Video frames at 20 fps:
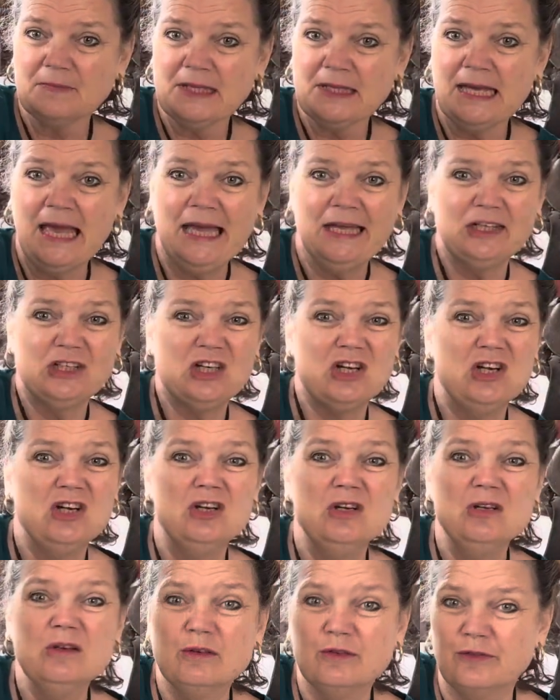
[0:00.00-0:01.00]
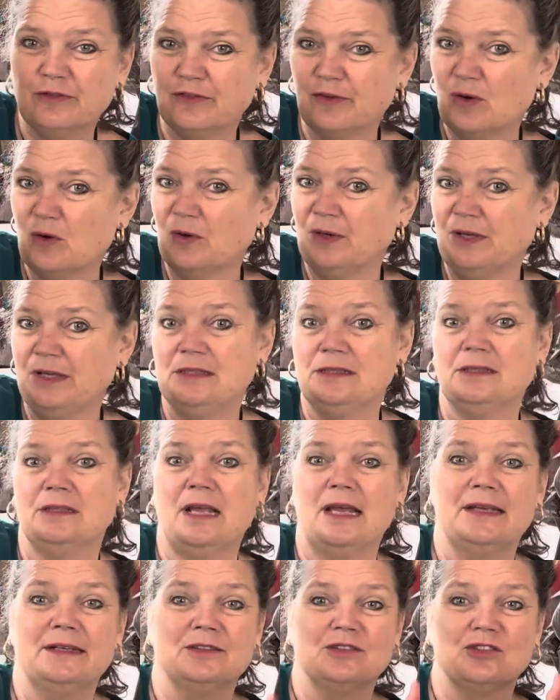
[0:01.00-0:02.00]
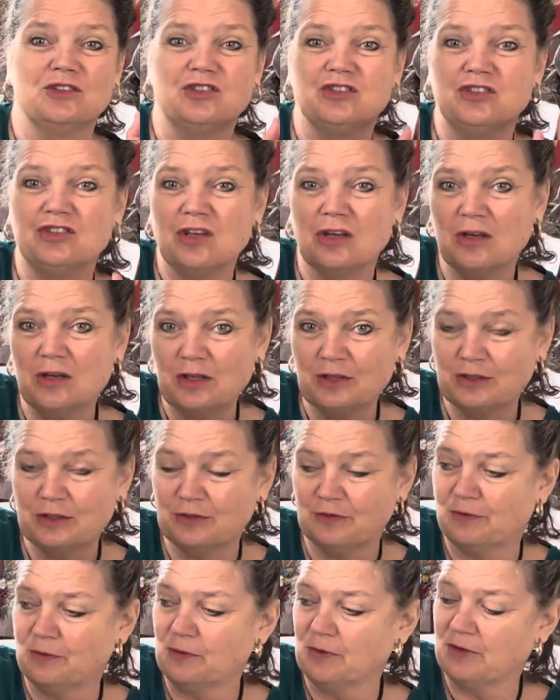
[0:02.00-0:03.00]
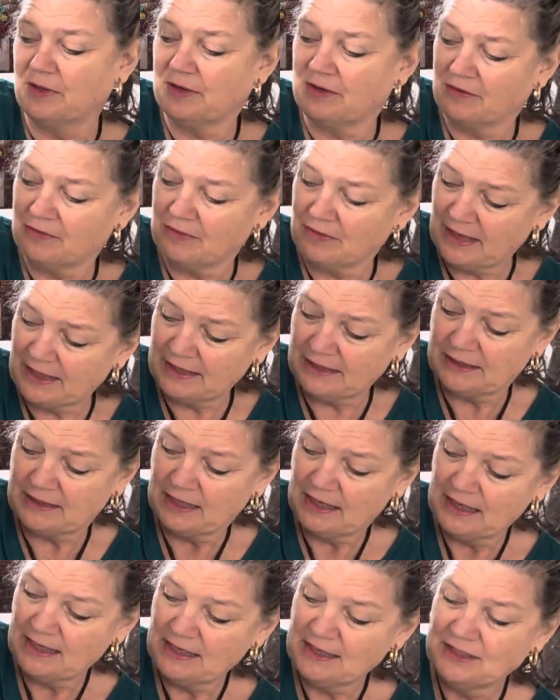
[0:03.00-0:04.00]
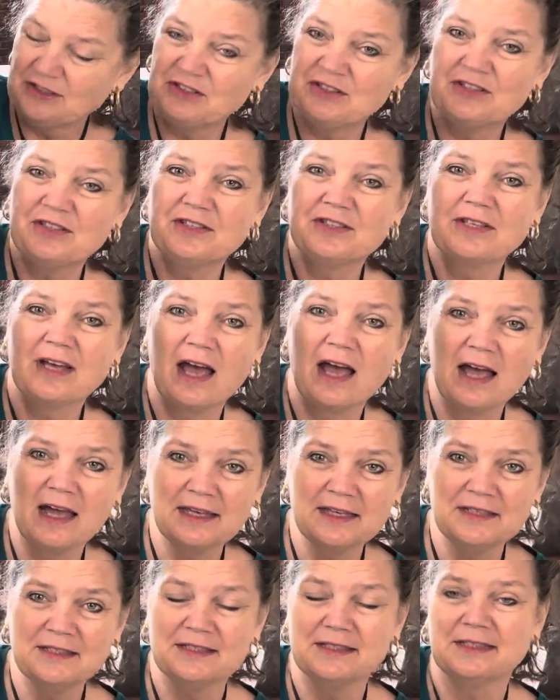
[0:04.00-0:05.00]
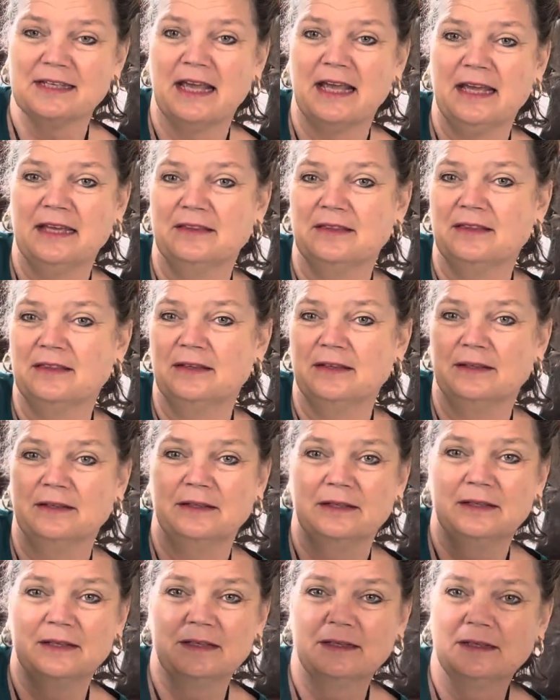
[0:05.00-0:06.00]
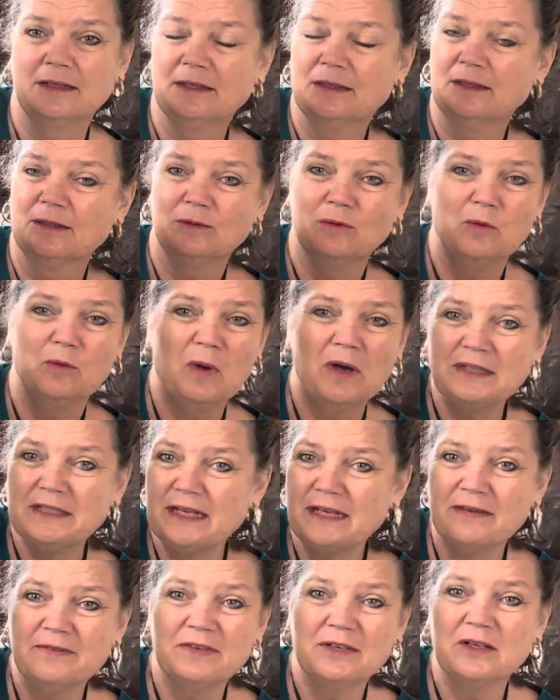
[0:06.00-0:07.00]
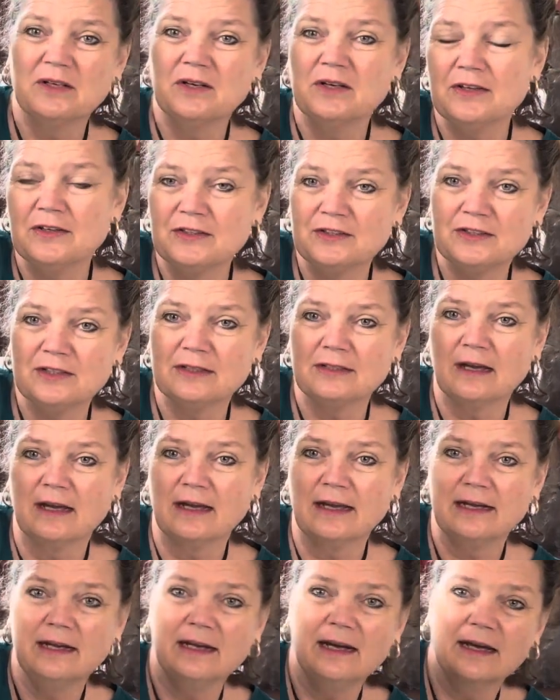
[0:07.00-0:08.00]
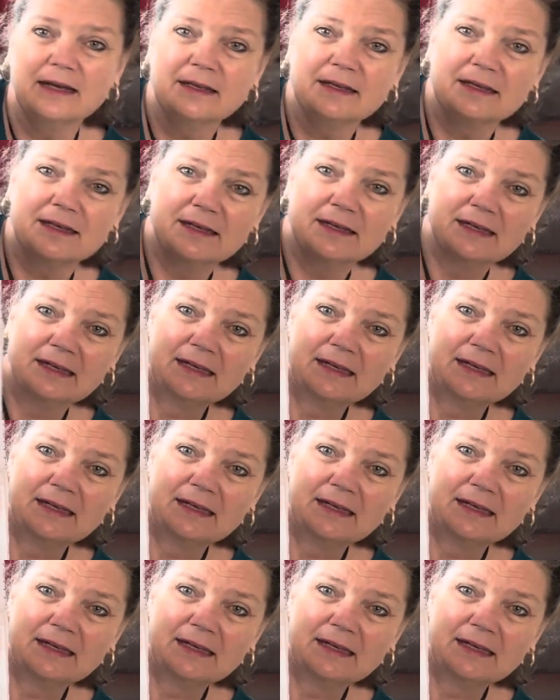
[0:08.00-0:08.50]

and look for and search for the right size and the whatever curtain I like,